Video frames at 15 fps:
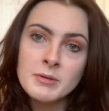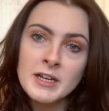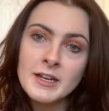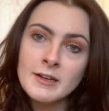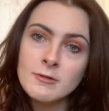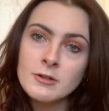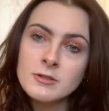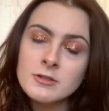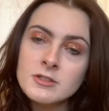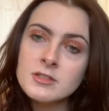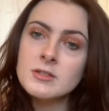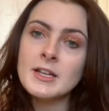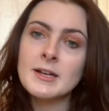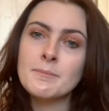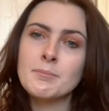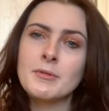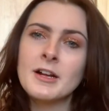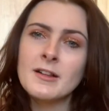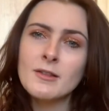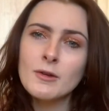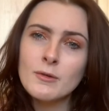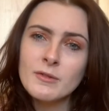But in order to like
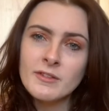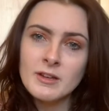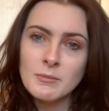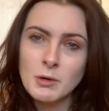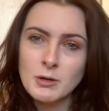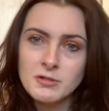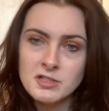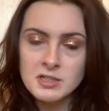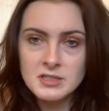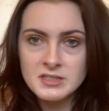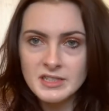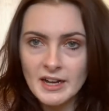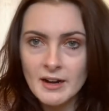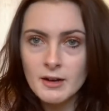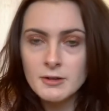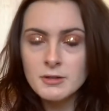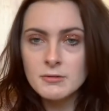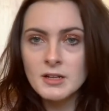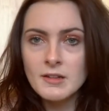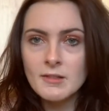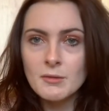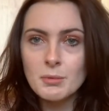bring those emotions out,
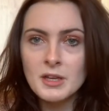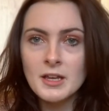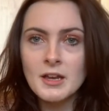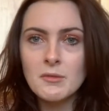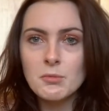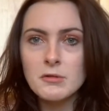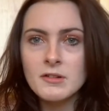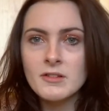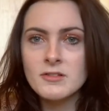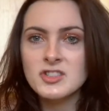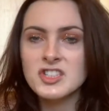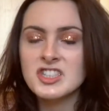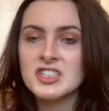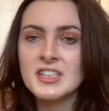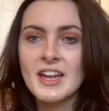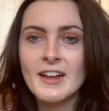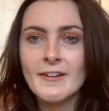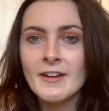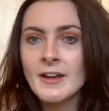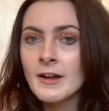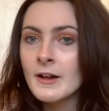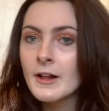you need to be able to just like
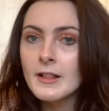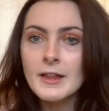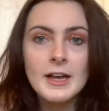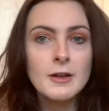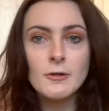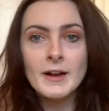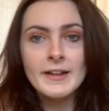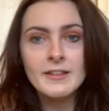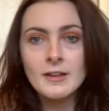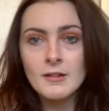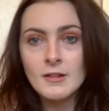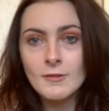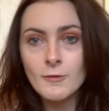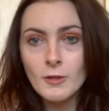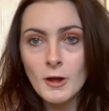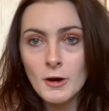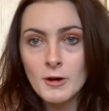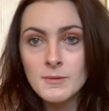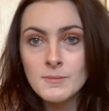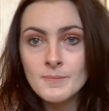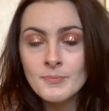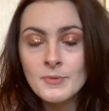let your ideas flow.